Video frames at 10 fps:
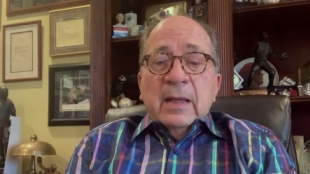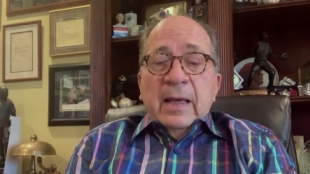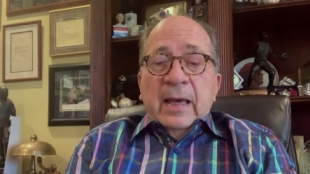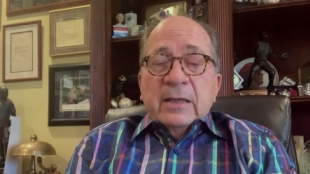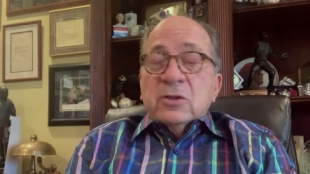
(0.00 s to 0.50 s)

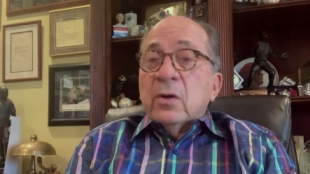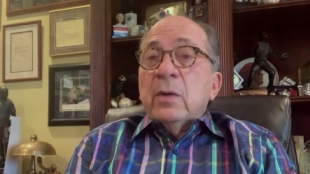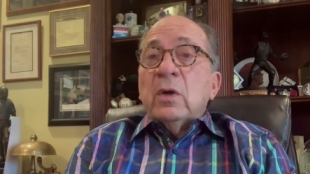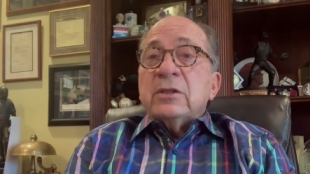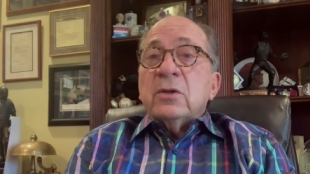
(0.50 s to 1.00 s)
and so he
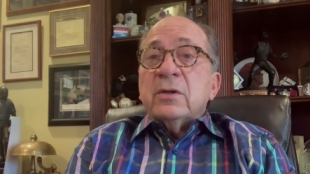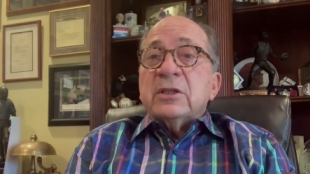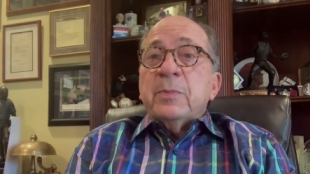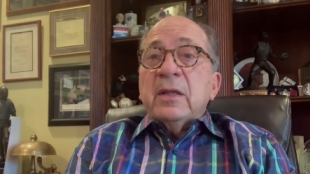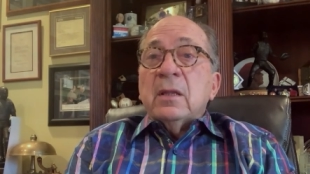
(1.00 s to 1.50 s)
wasn't going to
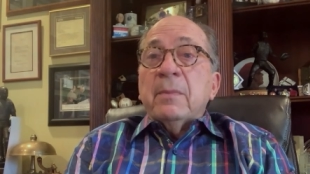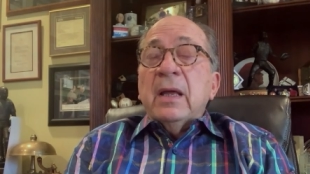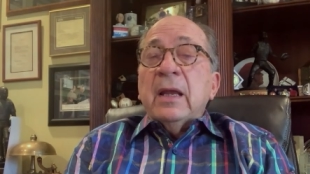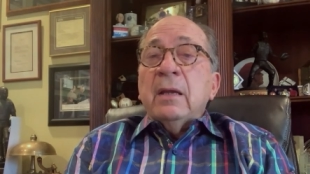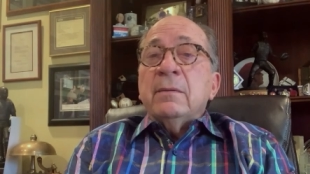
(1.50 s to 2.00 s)
spend the
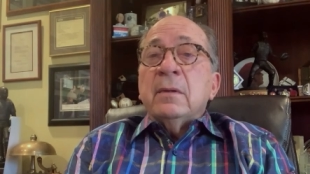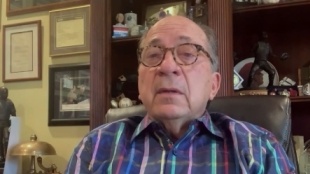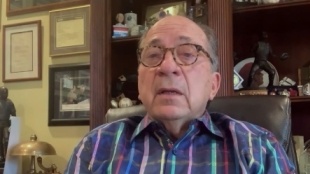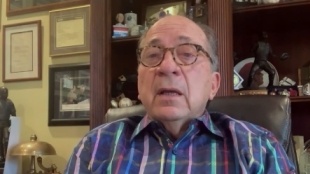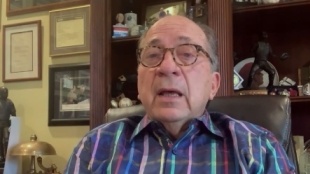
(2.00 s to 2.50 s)
money.
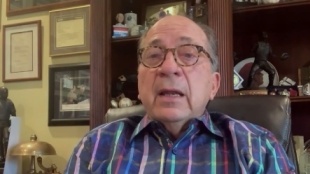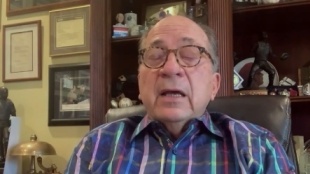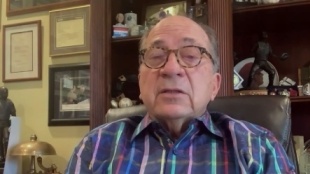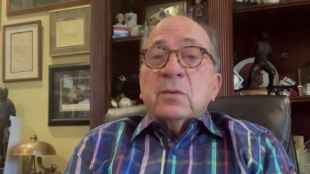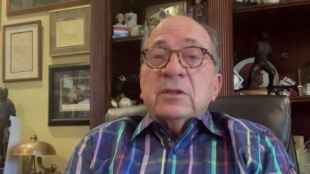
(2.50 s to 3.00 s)
And
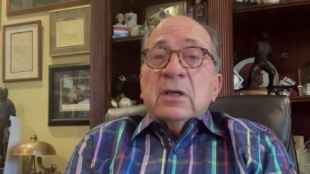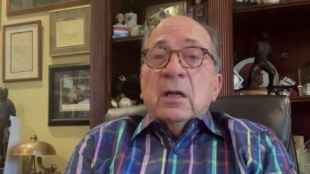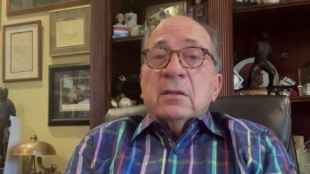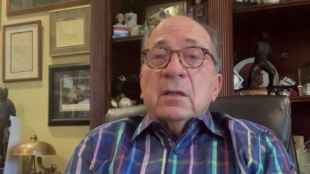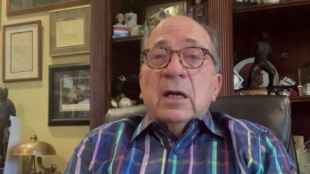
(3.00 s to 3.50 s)
as a
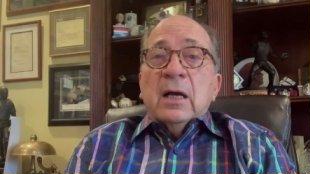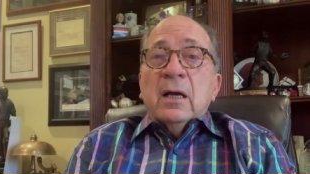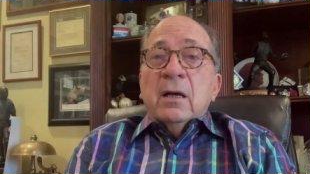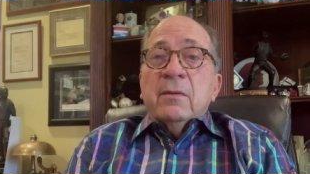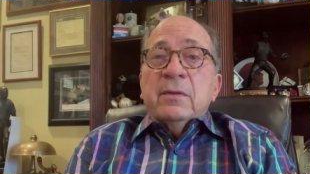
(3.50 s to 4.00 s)
result,
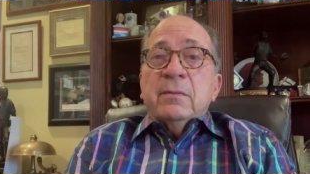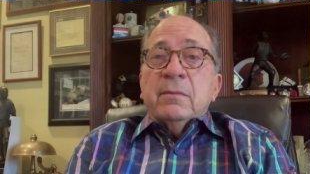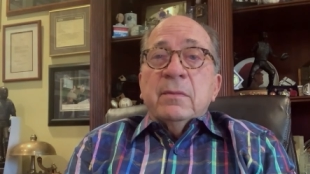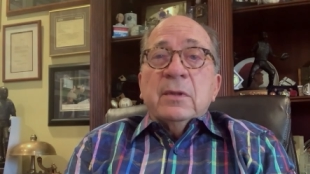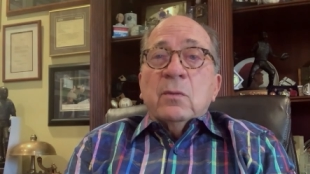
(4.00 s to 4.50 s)
uh,
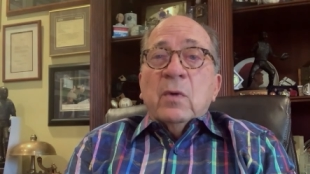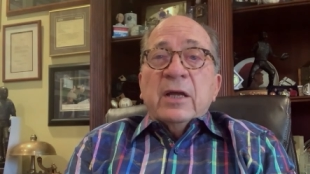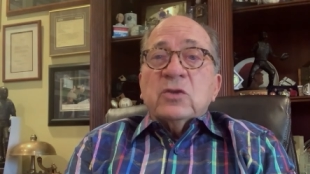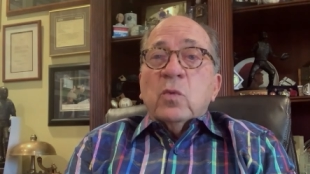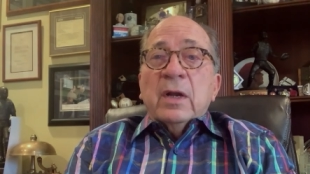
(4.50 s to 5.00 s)
the
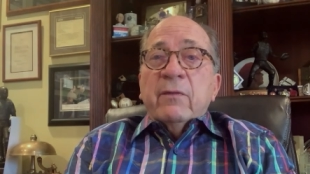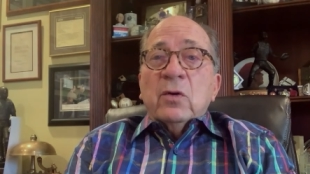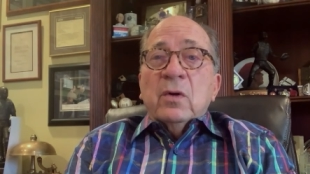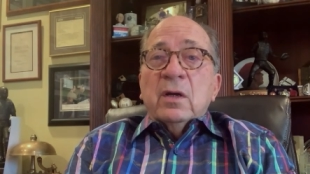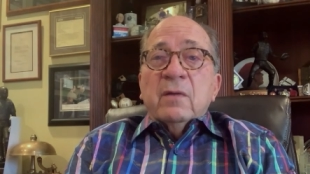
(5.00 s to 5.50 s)
Reds were never
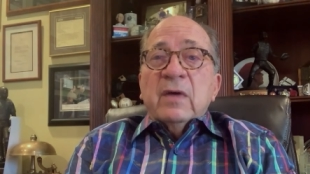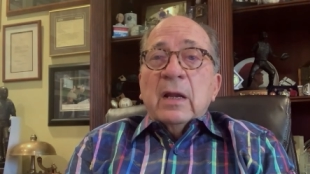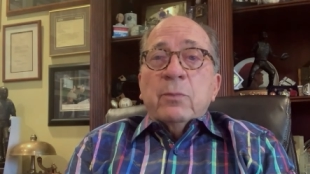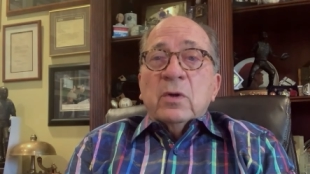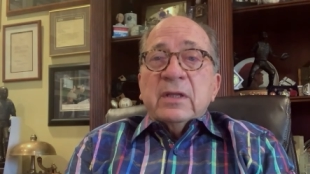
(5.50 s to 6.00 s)
going to
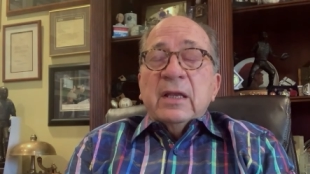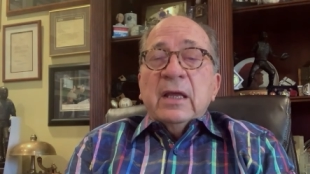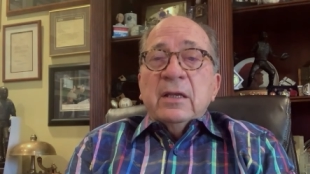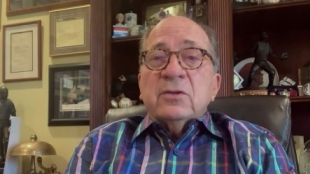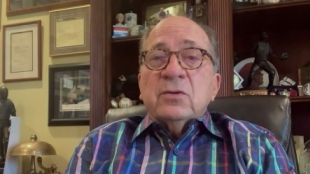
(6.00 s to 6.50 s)
develop what they
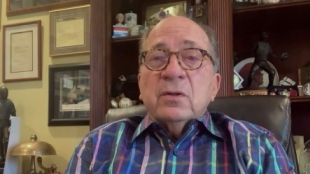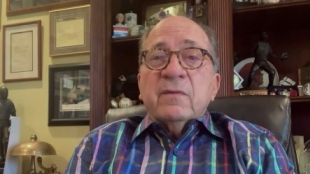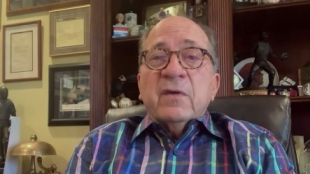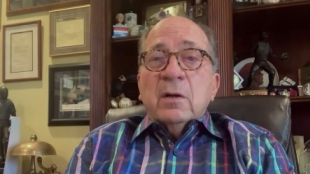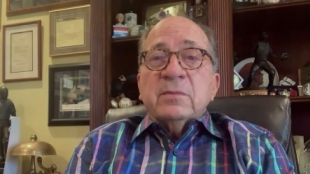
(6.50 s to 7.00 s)
needed to
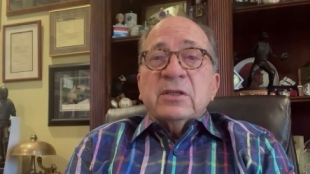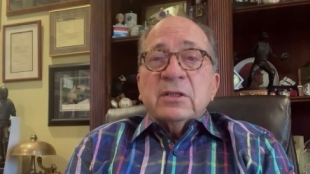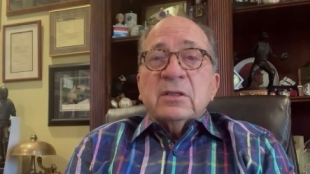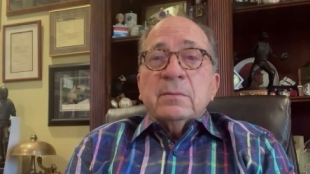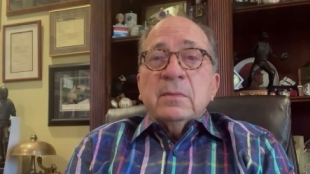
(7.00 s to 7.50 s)
the farm
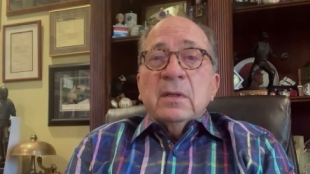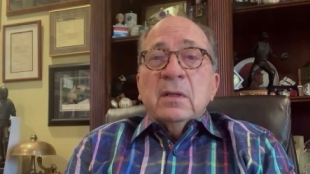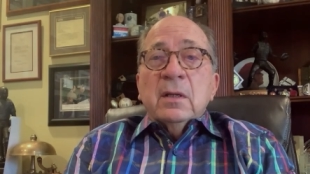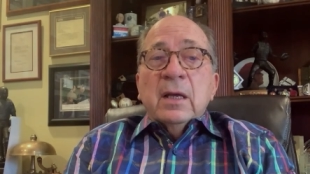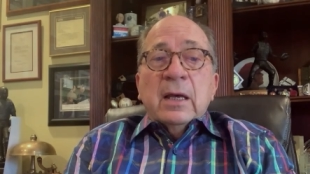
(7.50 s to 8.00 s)
system.
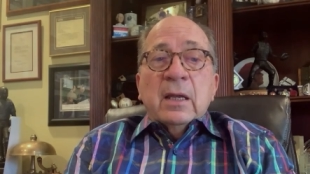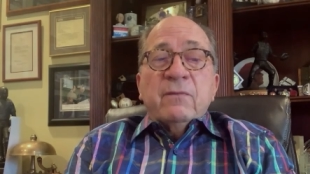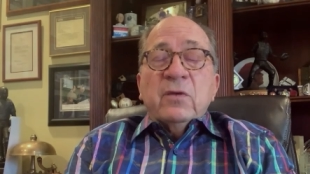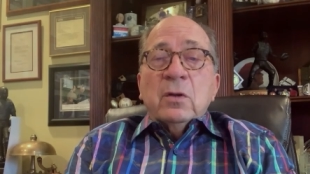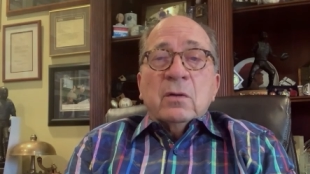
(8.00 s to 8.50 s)
And
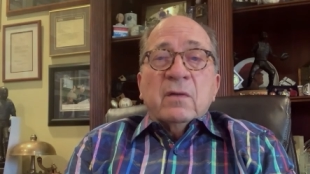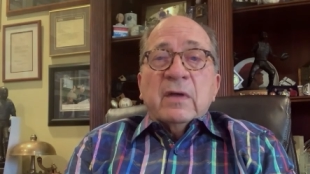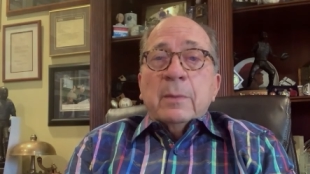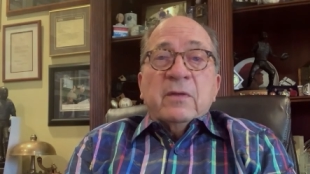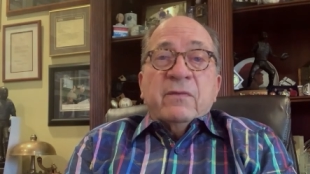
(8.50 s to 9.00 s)
if you don't
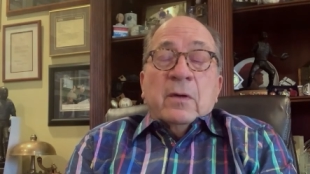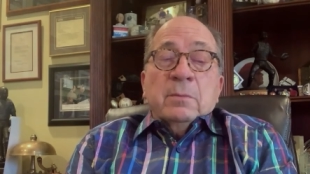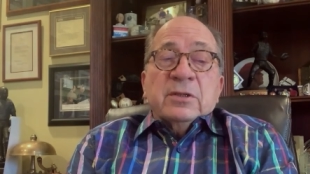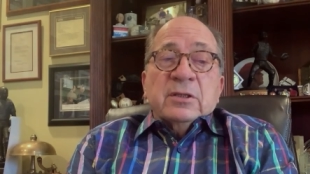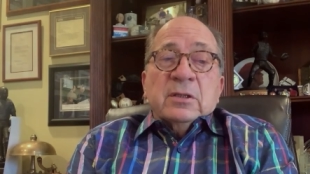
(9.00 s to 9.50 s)
develop the
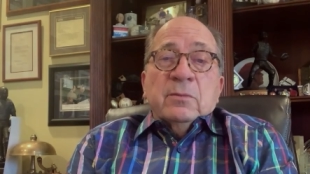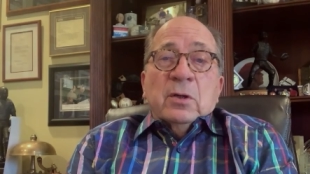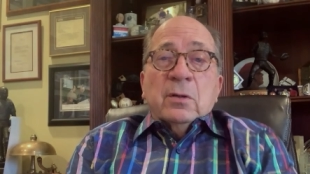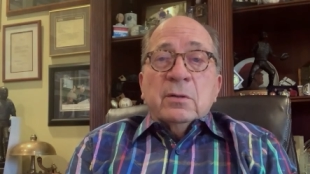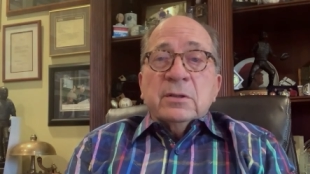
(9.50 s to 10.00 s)
farm system,
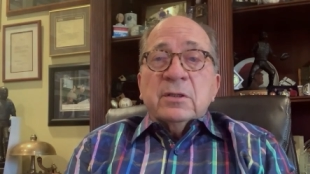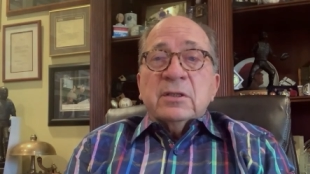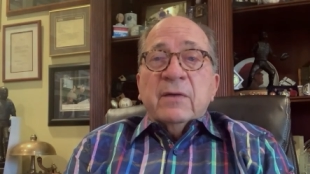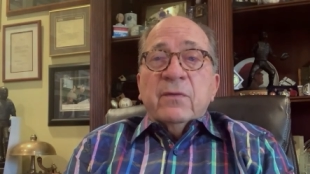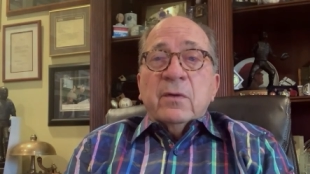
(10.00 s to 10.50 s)
you're going to
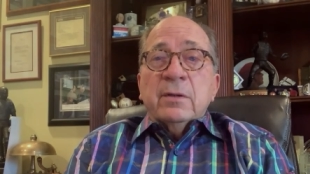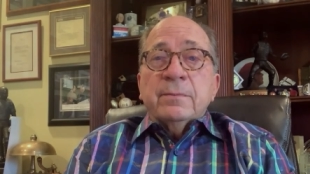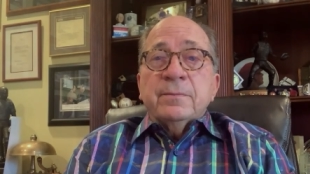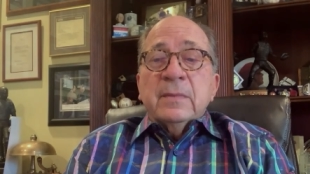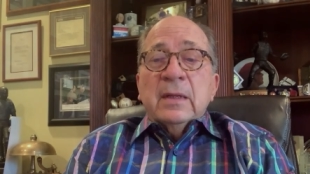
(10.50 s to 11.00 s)
suffer
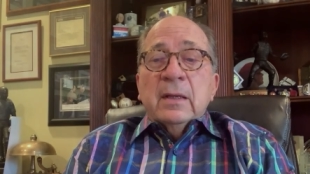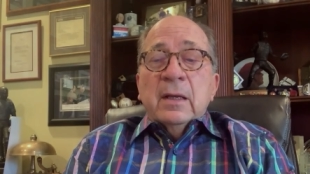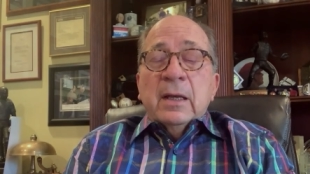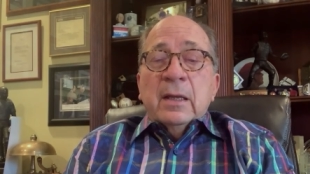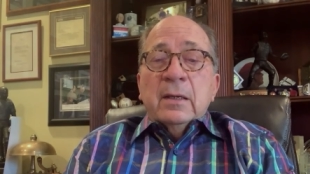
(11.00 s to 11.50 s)

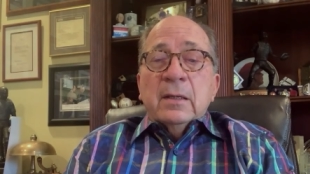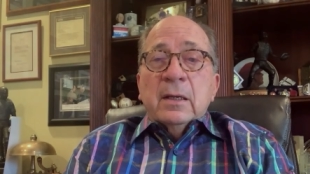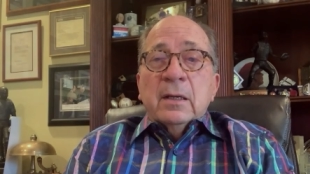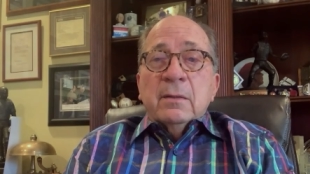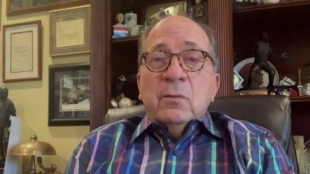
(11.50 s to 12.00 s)
And
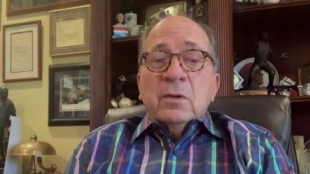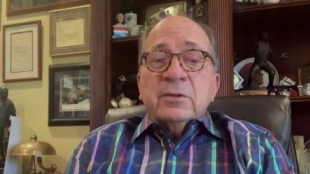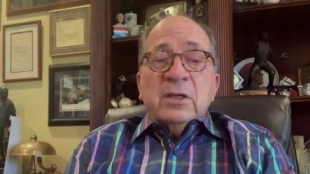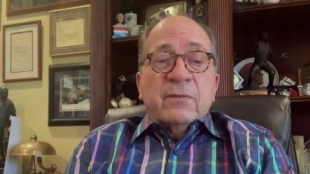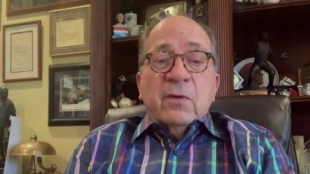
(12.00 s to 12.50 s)
uh, we're
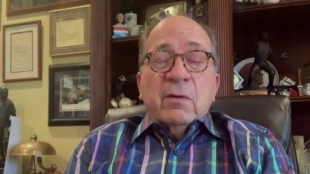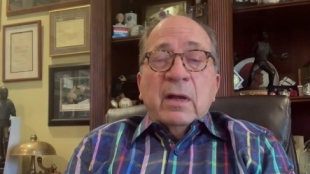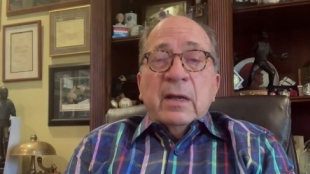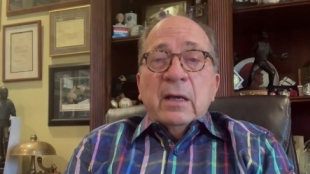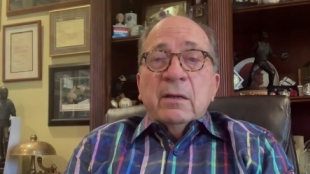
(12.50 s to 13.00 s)
suffering
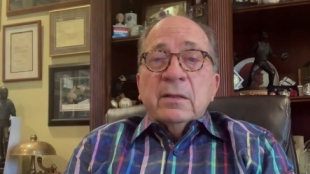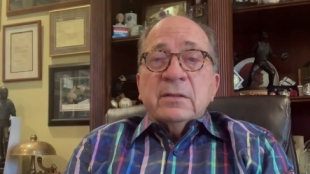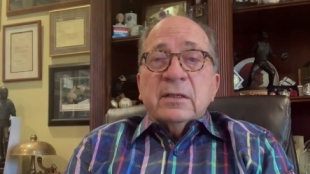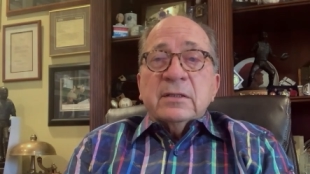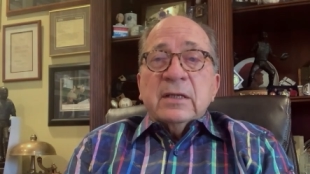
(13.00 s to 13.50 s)
right now in
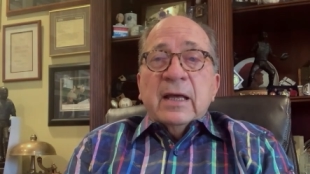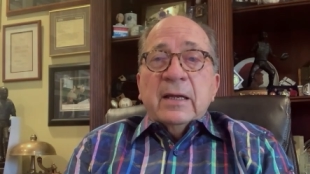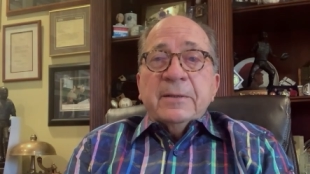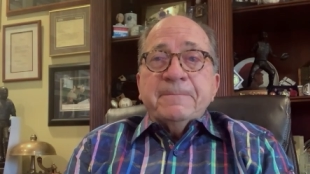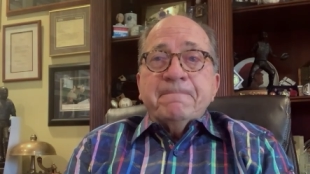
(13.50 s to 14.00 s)

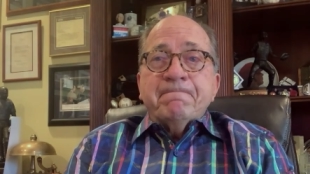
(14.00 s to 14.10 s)
Cincinnati.